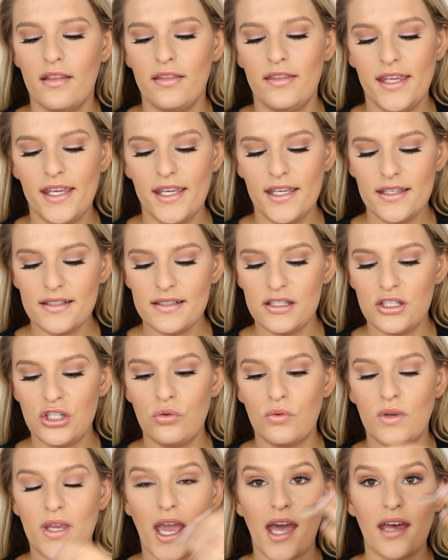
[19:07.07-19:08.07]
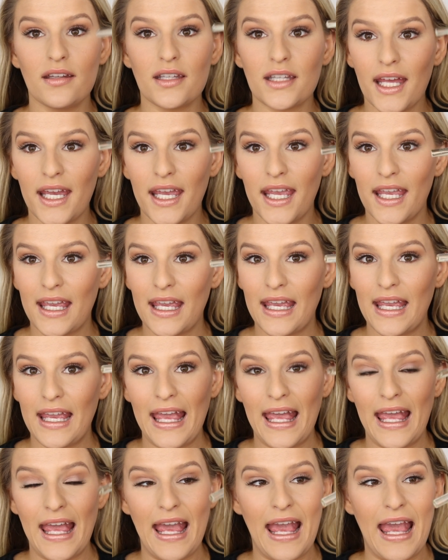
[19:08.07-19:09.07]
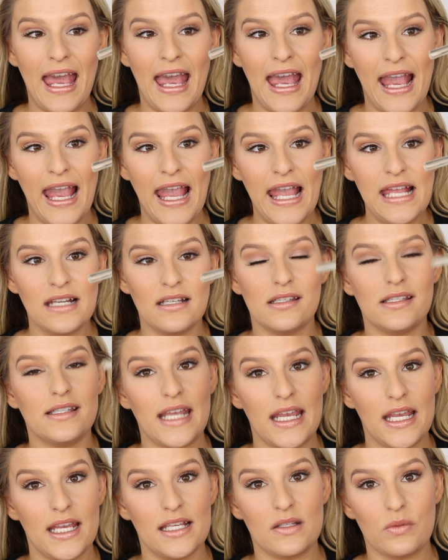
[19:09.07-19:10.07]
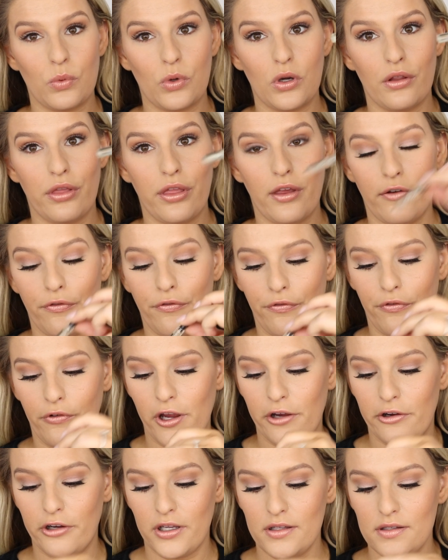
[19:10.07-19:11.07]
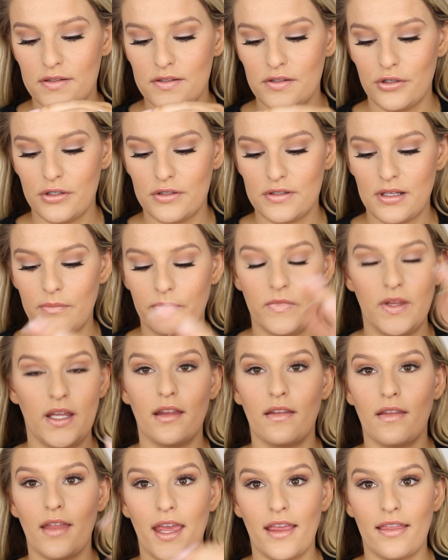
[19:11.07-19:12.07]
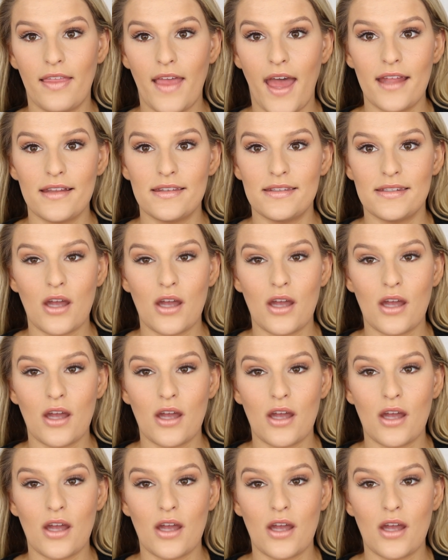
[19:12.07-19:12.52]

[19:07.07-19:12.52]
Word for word: These, you get like eight days worth of fragrance or something like that.